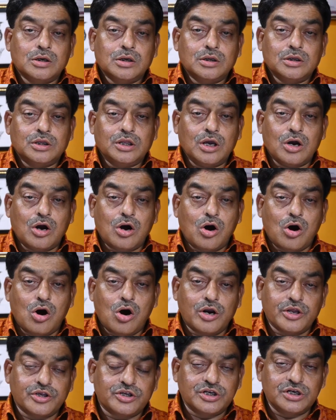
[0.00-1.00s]
The
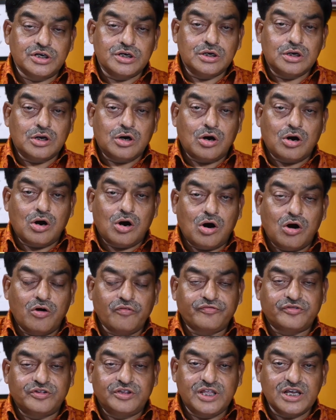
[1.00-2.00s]
origin
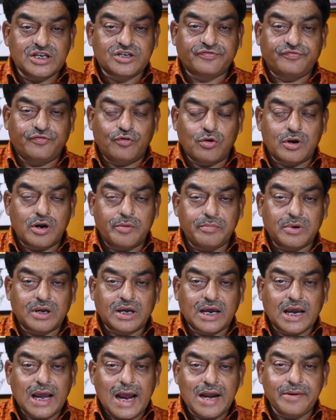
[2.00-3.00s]
of this forum
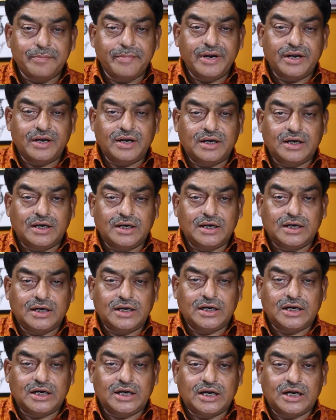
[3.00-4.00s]
can be
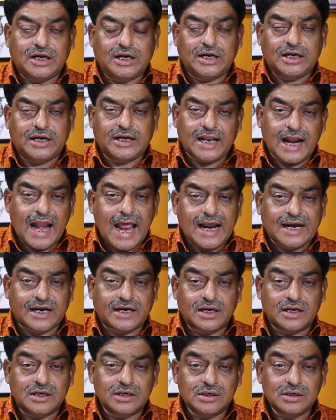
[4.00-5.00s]
tracked